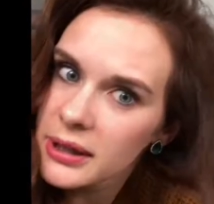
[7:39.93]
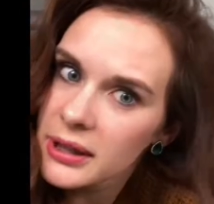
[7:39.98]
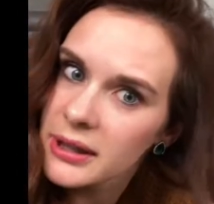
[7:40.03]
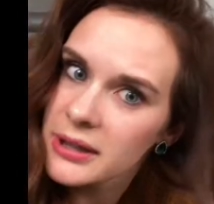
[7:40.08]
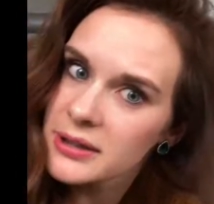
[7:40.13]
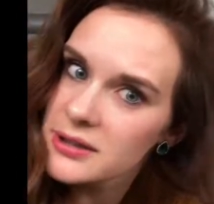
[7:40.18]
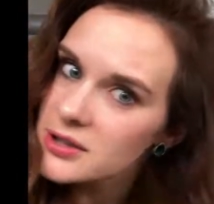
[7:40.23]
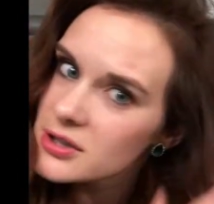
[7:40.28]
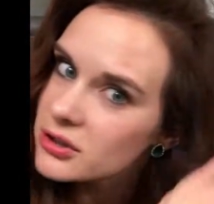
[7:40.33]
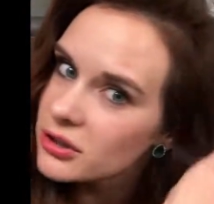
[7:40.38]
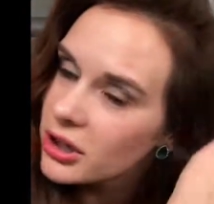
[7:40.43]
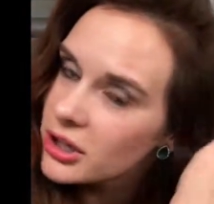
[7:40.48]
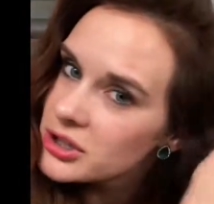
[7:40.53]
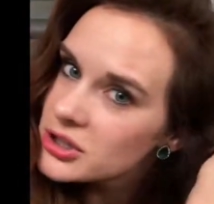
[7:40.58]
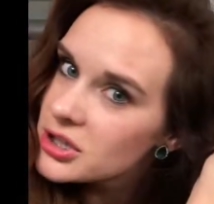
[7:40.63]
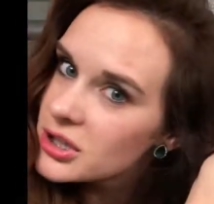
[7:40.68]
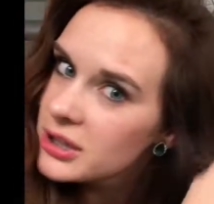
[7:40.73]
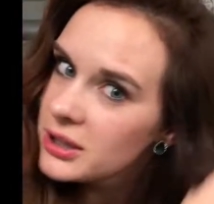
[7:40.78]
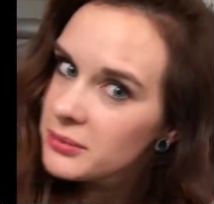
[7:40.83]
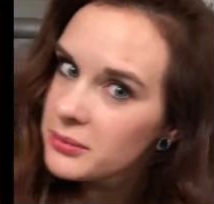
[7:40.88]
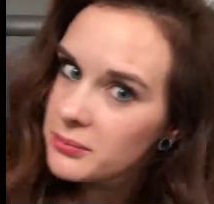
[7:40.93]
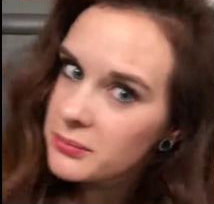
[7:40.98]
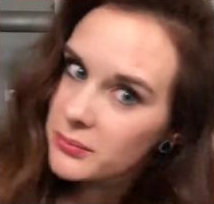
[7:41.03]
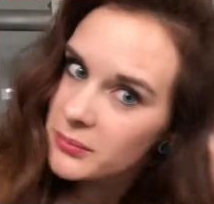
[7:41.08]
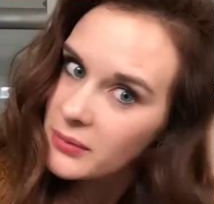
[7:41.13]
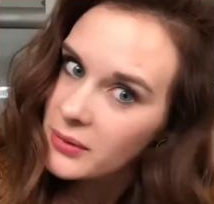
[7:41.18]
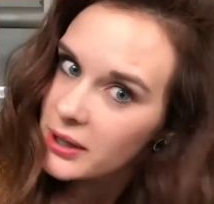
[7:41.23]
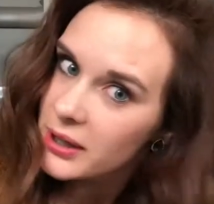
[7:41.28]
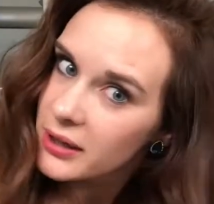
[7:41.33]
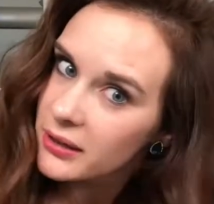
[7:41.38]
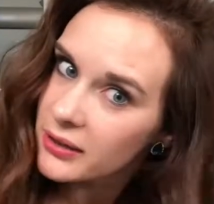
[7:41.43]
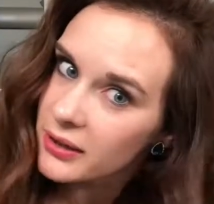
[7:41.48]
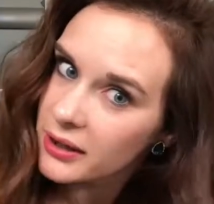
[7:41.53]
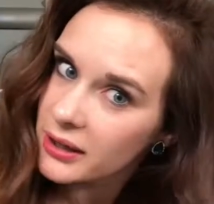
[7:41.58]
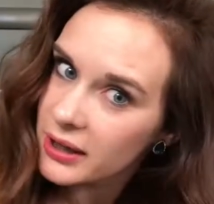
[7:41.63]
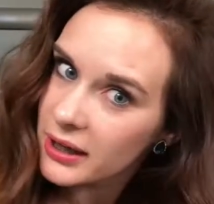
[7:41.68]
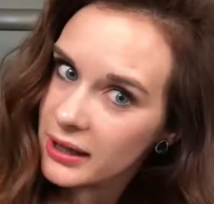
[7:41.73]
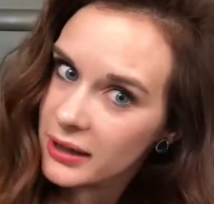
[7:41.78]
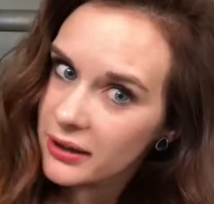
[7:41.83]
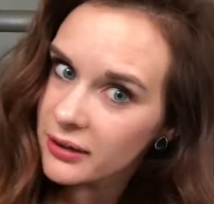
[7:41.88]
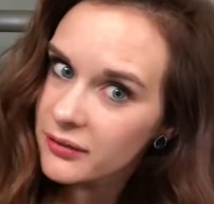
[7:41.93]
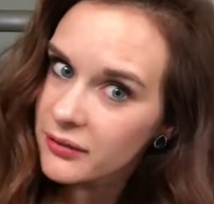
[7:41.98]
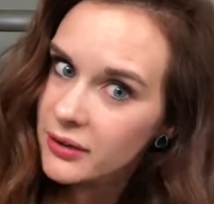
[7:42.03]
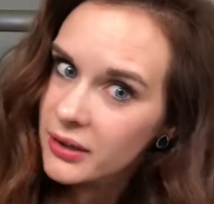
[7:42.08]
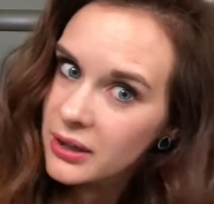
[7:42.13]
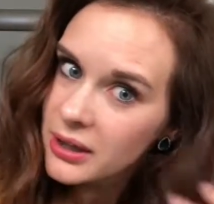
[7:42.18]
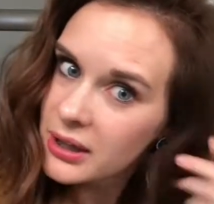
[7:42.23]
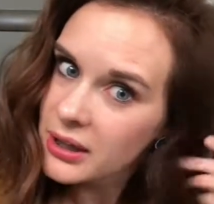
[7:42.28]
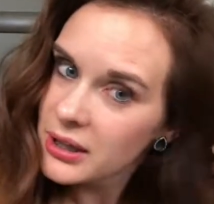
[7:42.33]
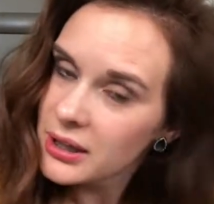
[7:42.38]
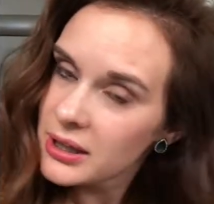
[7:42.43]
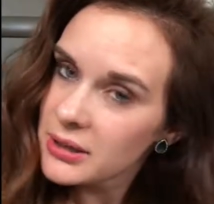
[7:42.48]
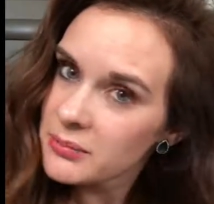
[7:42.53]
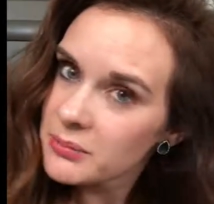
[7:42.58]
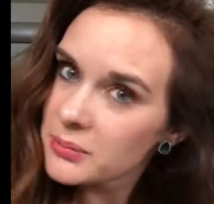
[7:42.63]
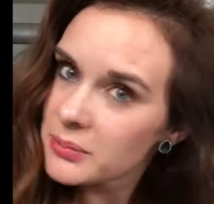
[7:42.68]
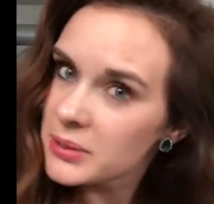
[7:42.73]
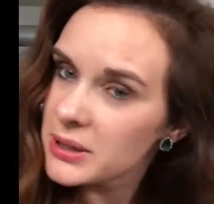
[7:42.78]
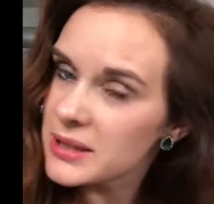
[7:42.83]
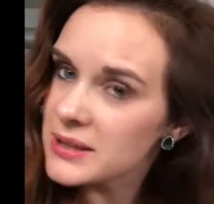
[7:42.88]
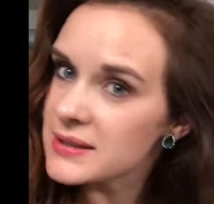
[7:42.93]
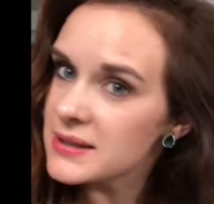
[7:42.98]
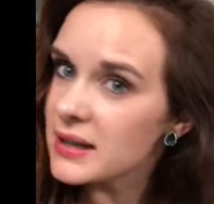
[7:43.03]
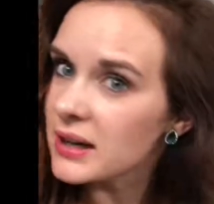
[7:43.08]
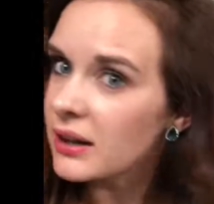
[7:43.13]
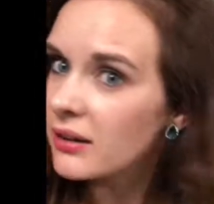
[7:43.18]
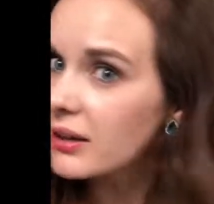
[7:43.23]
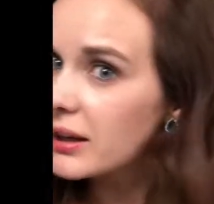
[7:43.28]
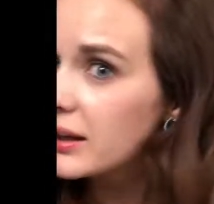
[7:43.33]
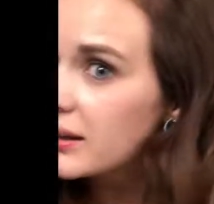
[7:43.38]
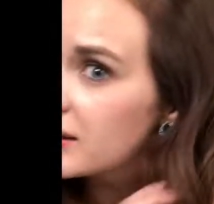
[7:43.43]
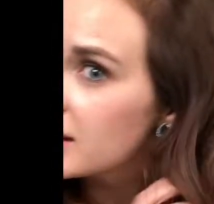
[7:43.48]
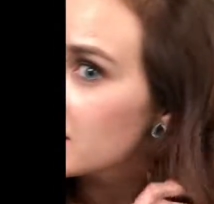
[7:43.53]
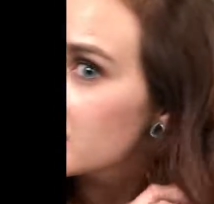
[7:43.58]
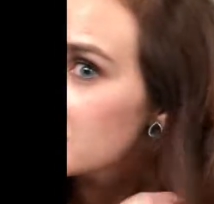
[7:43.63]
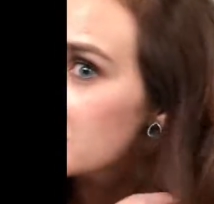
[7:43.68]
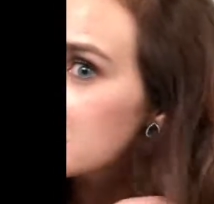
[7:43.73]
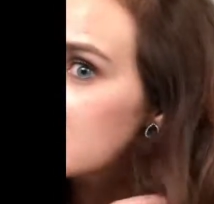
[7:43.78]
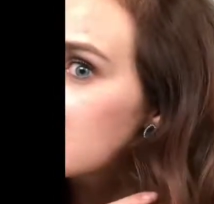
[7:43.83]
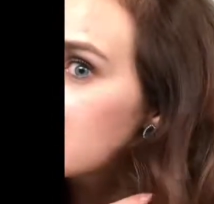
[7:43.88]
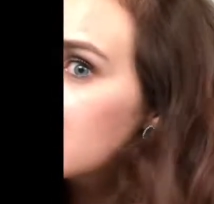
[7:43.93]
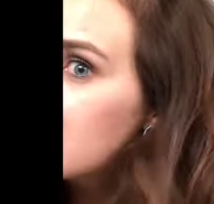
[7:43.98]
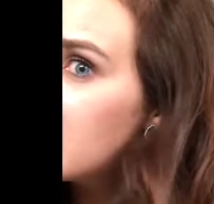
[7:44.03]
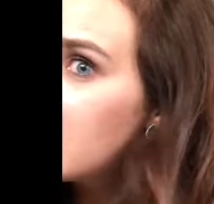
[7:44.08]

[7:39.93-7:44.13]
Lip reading: and scrunch it and then kind of piece it out like this.